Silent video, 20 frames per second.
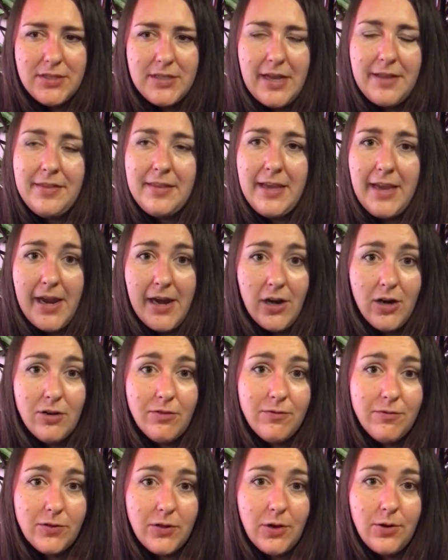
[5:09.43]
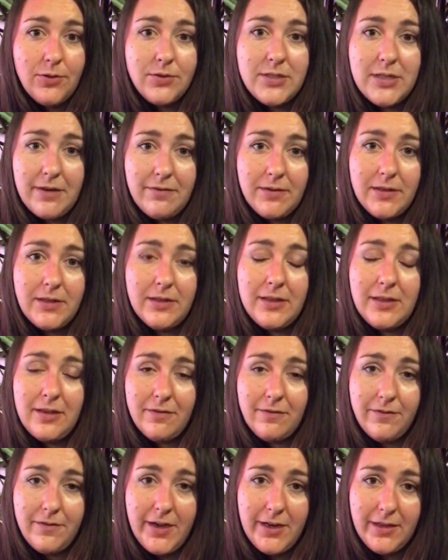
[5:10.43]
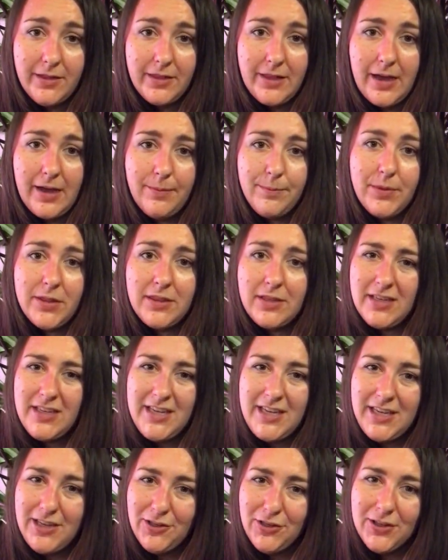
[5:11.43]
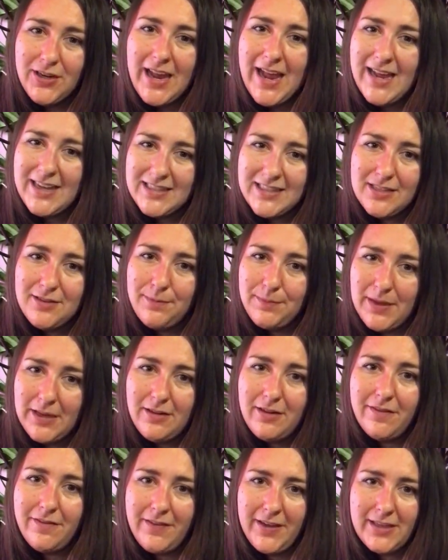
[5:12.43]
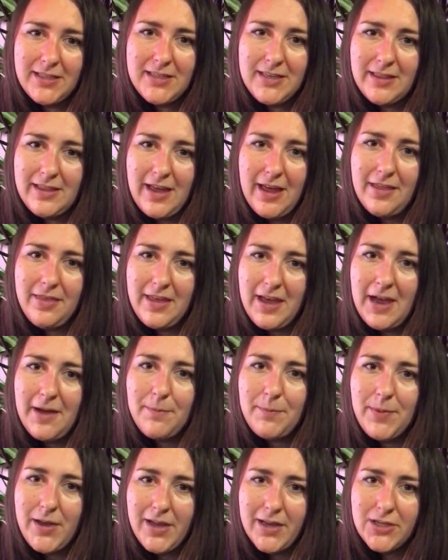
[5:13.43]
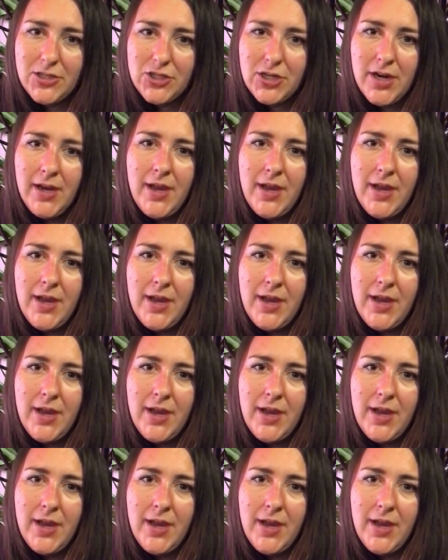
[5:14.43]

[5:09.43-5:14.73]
and the airflow definitely affect that, but the heater hasn't been affecting that much.